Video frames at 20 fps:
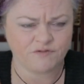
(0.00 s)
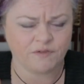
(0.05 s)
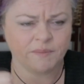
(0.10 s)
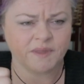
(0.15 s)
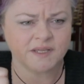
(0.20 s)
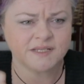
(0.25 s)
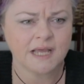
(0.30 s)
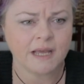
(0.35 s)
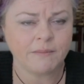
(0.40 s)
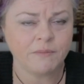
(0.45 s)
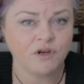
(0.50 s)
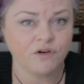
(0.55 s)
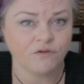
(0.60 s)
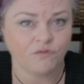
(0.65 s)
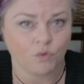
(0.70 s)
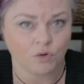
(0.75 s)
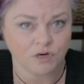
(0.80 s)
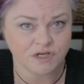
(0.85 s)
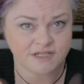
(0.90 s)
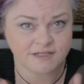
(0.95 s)
from the time you
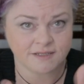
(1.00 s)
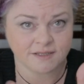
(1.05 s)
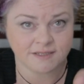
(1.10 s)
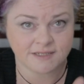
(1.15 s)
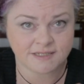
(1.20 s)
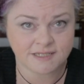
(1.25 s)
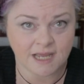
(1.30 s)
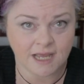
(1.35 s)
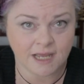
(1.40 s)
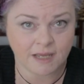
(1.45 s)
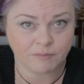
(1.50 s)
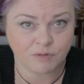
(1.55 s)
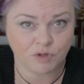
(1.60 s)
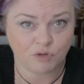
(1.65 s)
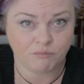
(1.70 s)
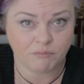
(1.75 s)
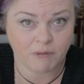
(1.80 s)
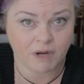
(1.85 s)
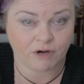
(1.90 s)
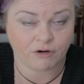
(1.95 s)
divorced to the time
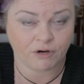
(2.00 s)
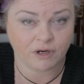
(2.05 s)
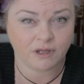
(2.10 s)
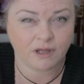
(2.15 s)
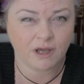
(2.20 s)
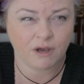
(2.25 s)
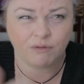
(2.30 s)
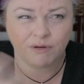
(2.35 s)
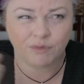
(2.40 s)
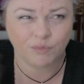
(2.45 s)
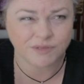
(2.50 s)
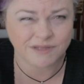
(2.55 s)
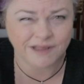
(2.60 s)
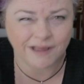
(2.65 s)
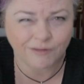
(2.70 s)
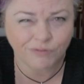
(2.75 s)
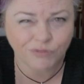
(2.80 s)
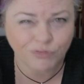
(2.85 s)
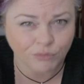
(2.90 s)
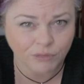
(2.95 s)
you married Cody was
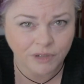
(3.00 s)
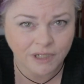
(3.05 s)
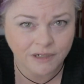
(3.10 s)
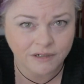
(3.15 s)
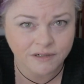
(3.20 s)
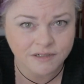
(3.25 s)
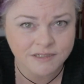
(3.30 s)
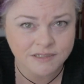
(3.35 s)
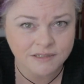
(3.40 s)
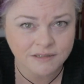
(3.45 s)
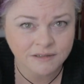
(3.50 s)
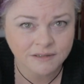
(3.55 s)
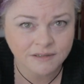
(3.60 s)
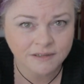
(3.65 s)
like 3 years.